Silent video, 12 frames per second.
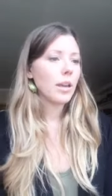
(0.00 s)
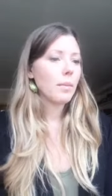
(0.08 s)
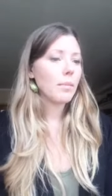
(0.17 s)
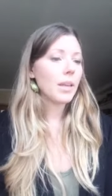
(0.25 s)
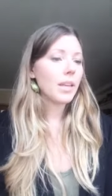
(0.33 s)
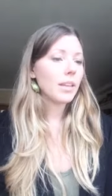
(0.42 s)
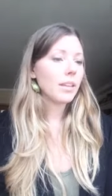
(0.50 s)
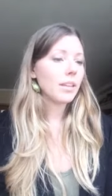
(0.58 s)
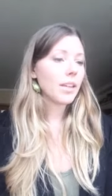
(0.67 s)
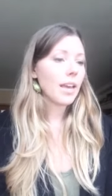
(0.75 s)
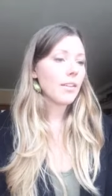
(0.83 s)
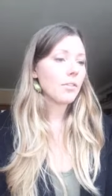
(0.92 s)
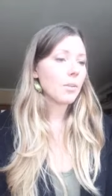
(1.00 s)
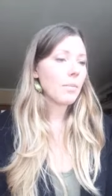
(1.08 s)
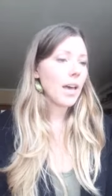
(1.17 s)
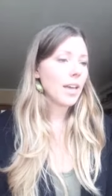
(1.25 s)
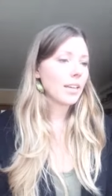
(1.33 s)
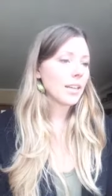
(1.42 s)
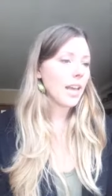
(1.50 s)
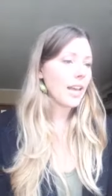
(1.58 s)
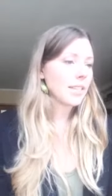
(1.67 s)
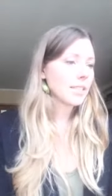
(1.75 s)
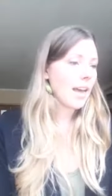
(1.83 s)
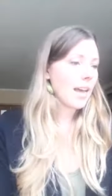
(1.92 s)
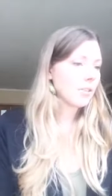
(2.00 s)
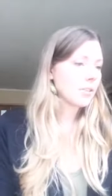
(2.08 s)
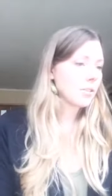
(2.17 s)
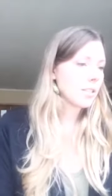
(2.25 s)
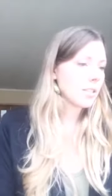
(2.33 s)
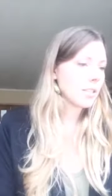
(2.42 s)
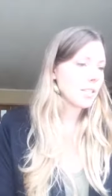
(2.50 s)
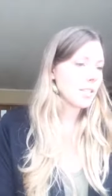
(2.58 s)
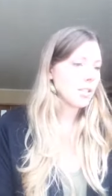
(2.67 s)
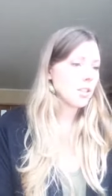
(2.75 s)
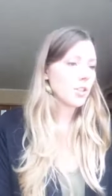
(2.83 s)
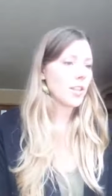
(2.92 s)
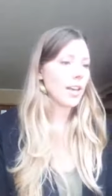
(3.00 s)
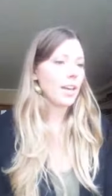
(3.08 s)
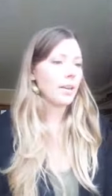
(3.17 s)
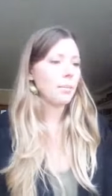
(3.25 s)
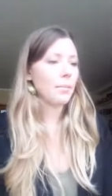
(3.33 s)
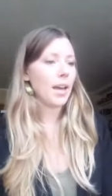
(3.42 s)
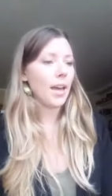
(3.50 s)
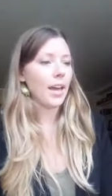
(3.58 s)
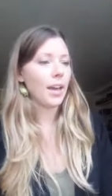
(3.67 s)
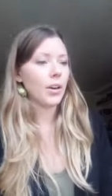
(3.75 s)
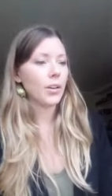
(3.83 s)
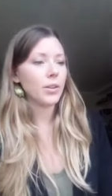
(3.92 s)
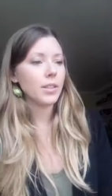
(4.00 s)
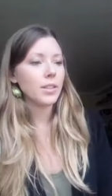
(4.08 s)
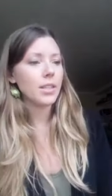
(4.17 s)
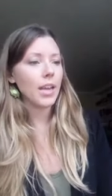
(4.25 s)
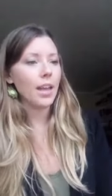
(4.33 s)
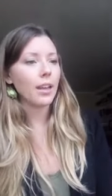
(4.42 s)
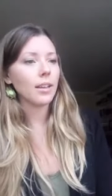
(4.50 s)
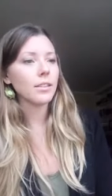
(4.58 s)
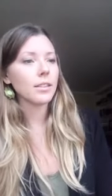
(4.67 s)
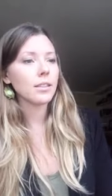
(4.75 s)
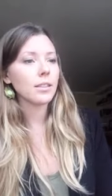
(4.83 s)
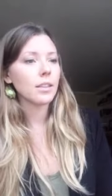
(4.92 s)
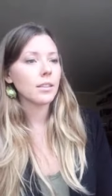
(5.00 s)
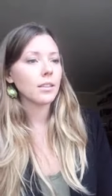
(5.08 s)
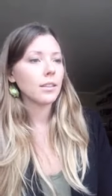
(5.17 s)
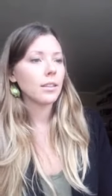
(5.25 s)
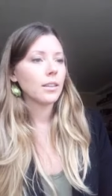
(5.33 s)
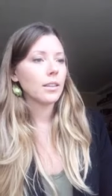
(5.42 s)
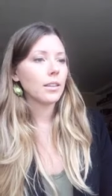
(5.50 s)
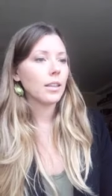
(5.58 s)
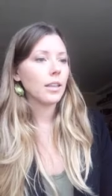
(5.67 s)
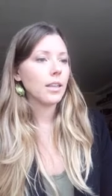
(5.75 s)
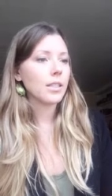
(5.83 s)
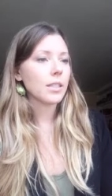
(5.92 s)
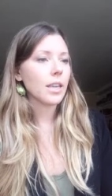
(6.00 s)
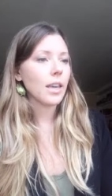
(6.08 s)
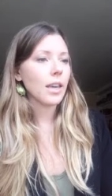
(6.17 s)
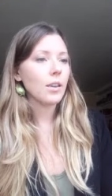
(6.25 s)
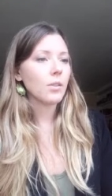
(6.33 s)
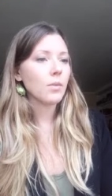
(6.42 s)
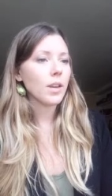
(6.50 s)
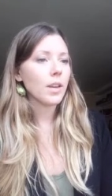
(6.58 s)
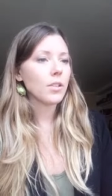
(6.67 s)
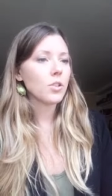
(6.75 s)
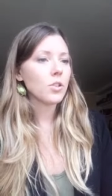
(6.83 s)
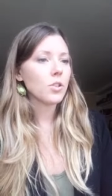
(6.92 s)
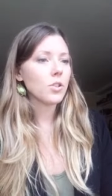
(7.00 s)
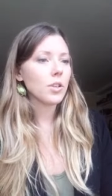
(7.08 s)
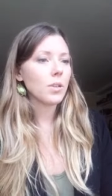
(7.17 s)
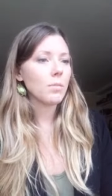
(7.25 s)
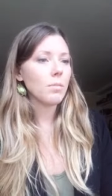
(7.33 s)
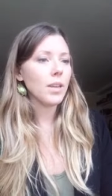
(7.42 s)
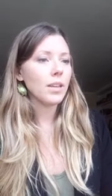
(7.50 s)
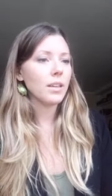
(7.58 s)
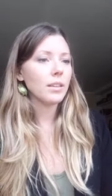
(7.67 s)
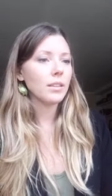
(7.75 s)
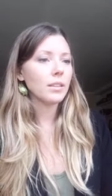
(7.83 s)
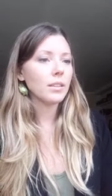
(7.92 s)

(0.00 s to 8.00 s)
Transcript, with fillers: build everybody nice houses and teach them how to dance. Let's get rich and build